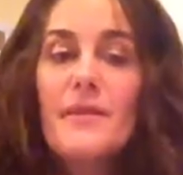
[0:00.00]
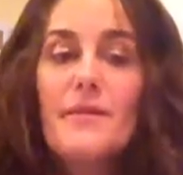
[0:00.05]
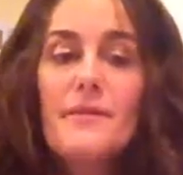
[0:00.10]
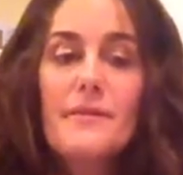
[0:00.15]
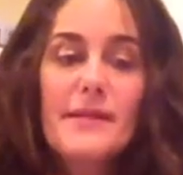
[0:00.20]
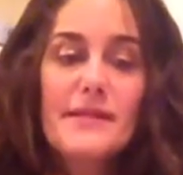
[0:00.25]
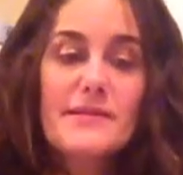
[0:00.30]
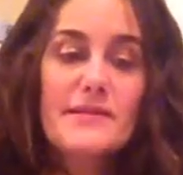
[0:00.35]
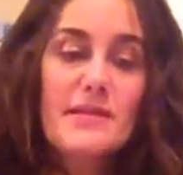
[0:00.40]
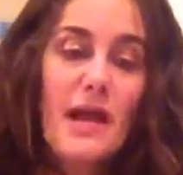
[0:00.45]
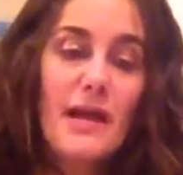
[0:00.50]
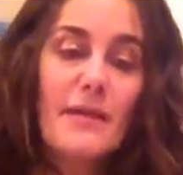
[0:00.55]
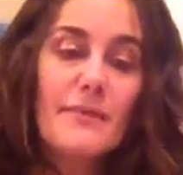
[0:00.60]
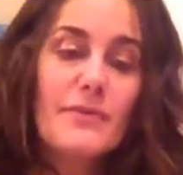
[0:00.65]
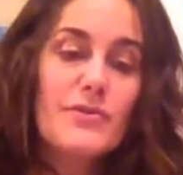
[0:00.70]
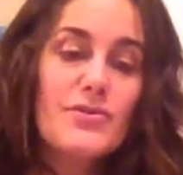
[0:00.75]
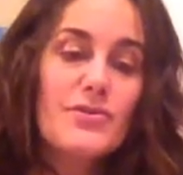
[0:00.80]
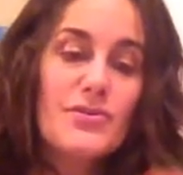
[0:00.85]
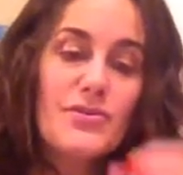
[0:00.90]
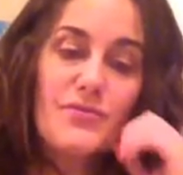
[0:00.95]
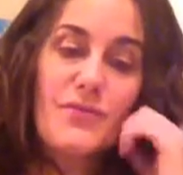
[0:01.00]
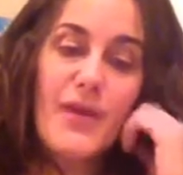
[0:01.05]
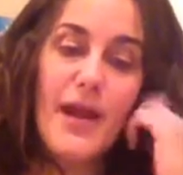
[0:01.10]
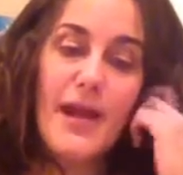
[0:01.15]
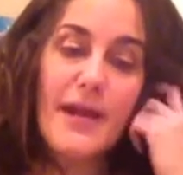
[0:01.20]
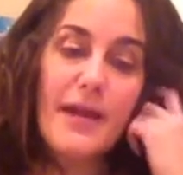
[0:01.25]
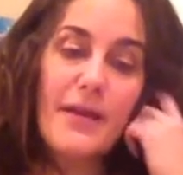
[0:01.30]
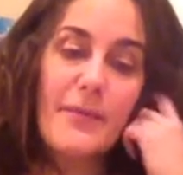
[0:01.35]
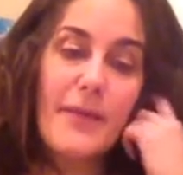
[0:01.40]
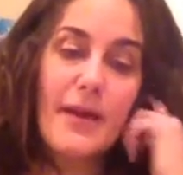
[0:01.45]
the meantime, you're just
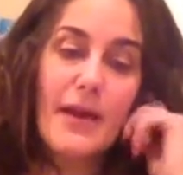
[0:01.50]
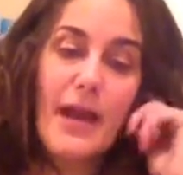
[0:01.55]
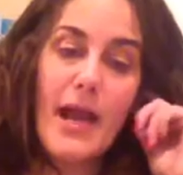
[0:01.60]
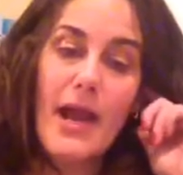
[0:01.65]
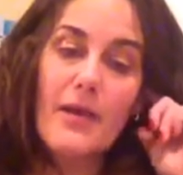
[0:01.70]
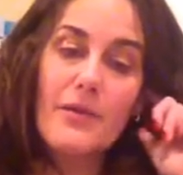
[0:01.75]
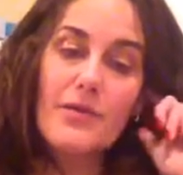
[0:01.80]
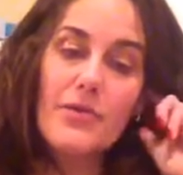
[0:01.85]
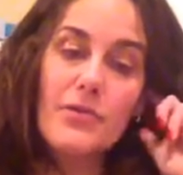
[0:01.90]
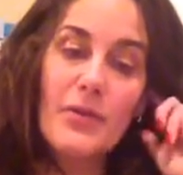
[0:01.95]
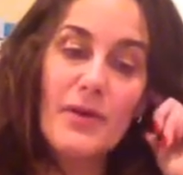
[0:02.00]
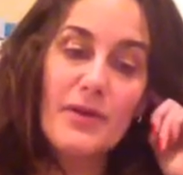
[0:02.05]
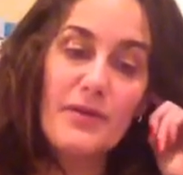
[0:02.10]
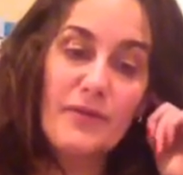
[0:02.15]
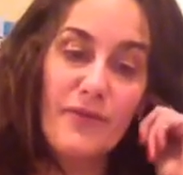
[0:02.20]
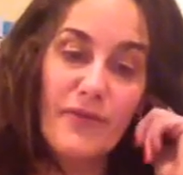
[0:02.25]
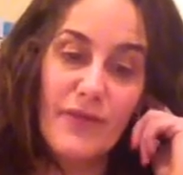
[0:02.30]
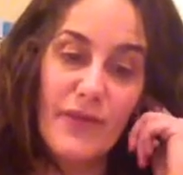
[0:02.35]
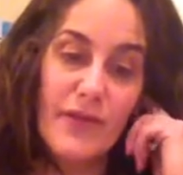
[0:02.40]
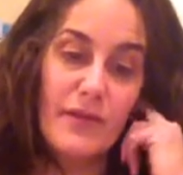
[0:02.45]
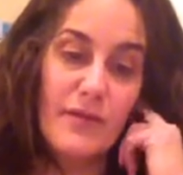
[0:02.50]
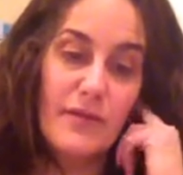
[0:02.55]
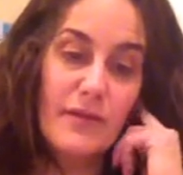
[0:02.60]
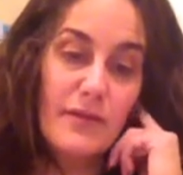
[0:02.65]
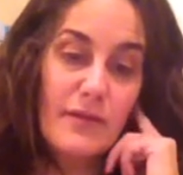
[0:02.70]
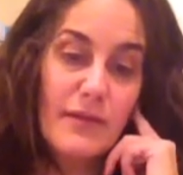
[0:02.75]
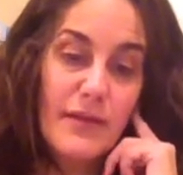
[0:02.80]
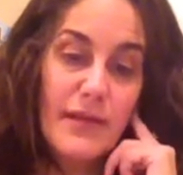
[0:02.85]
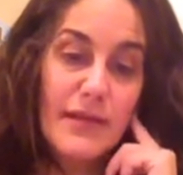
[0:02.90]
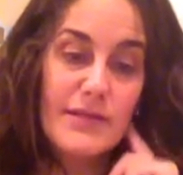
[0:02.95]
writing about how you want to
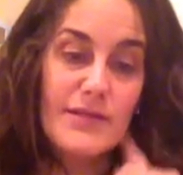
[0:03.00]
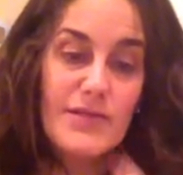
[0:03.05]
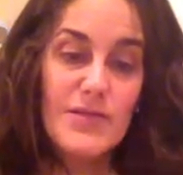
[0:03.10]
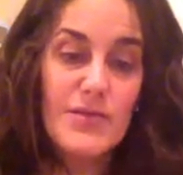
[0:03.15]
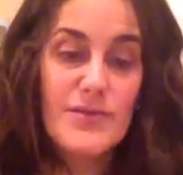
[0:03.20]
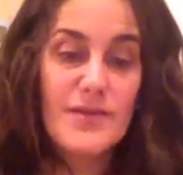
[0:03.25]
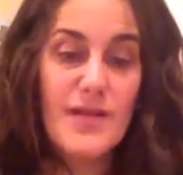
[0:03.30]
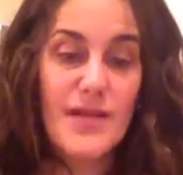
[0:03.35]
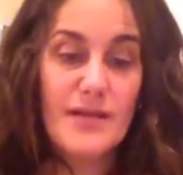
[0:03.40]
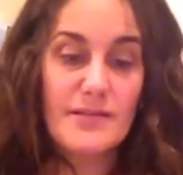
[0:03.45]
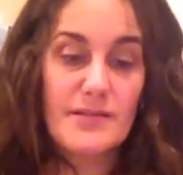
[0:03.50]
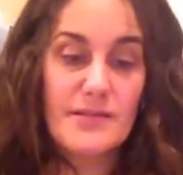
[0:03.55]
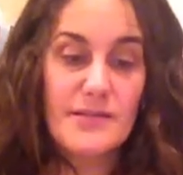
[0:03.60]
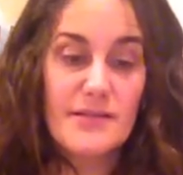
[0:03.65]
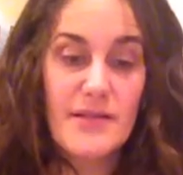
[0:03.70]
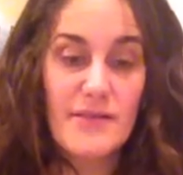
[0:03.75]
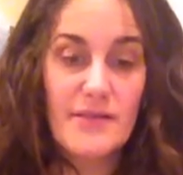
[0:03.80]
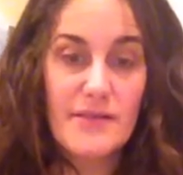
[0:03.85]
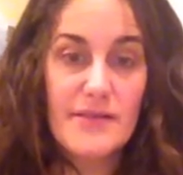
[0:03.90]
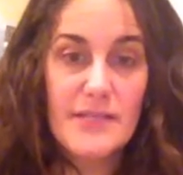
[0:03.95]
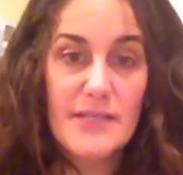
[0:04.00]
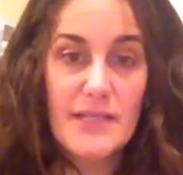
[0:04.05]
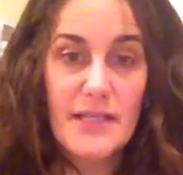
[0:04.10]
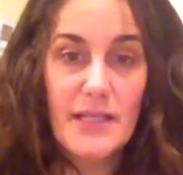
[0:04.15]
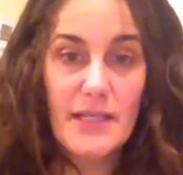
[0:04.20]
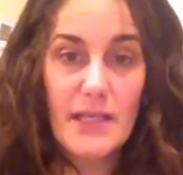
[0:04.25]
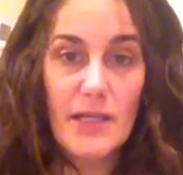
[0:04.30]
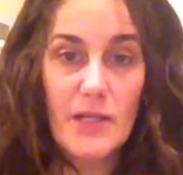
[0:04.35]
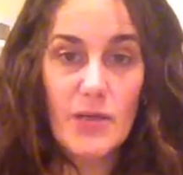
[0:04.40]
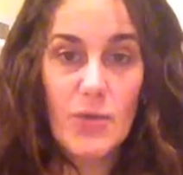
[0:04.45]
feel in
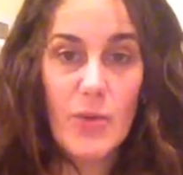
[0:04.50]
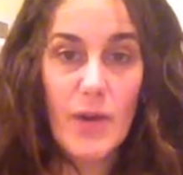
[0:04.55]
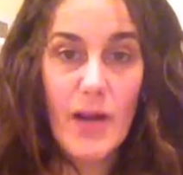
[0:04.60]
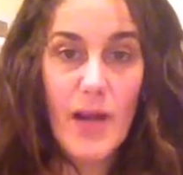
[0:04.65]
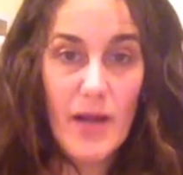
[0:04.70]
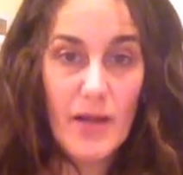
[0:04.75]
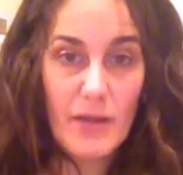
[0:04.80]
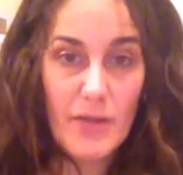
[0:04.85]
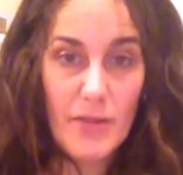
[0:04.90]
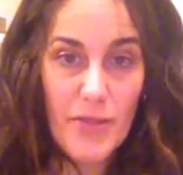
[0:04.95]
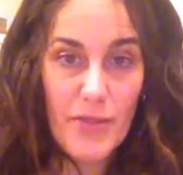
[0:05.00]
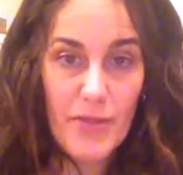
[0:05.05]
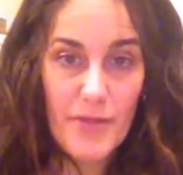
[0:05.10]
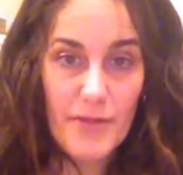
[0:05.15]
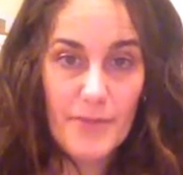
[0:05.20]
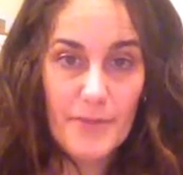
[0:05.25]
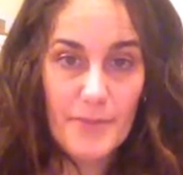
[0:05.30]
2017 in your health.